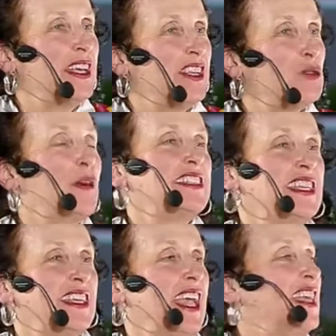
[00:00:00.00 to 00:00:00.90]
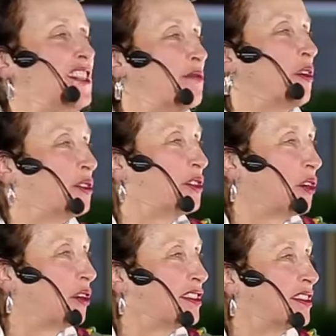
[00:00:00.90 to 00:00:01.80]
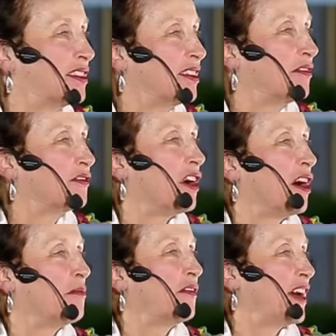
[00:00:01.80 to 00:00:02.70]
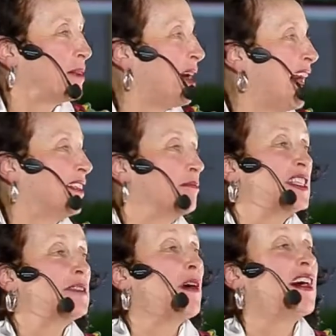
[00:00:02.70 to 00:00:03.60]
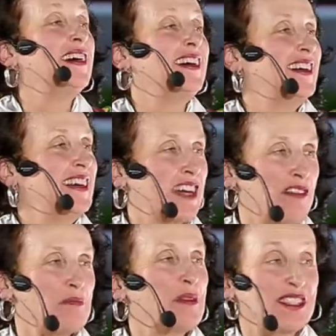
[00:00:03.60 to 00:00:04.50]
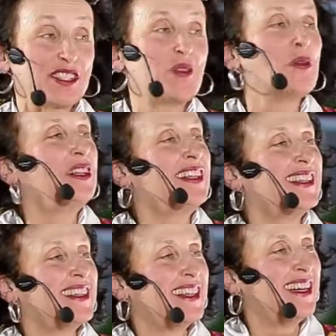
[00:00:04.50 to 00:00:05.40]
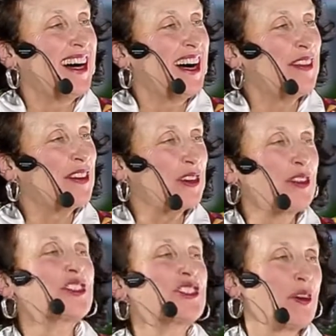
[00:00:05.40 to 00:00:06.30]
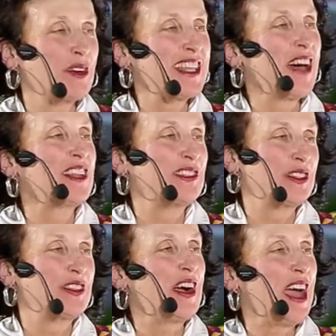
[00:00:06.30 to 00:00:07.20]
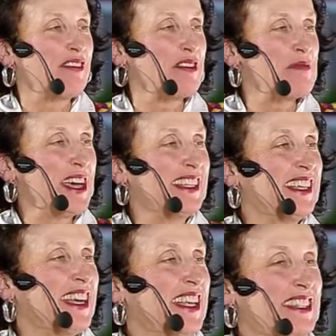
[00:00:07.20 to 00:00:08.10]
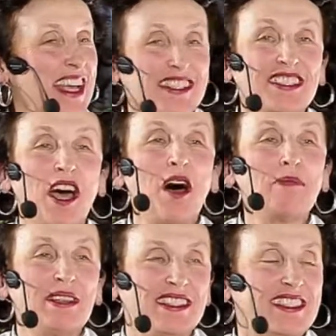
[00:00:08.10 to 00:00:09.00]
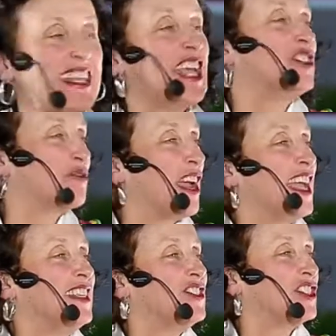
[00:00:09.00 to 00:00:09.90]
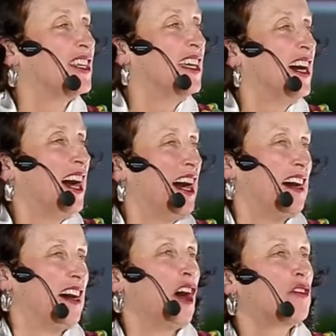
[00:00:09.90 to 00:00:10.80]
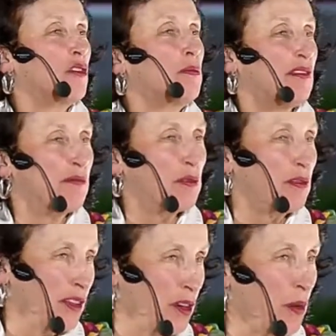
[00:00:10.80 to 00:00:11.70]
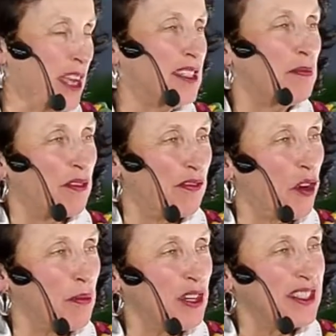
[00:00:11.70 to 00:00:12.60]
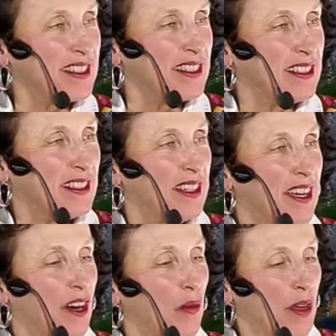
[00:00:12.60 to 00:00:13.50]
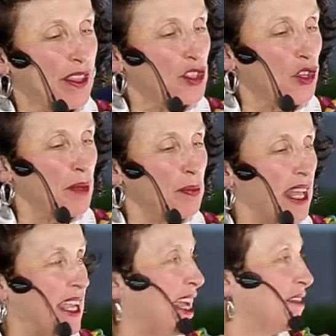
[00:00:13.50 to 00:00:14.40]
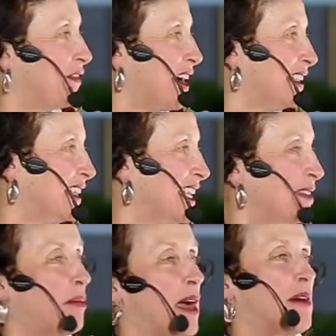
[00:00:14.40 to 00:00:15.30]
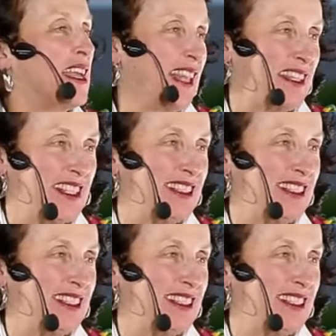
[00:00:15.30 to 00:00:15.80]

28-year-old girls from Fatma al-Misbah Government School. They're going to show us how they learn their alphabet. Next up is Stage Rage, a group of Kuwaiti performers with a short play, and finally, Bye Bye London.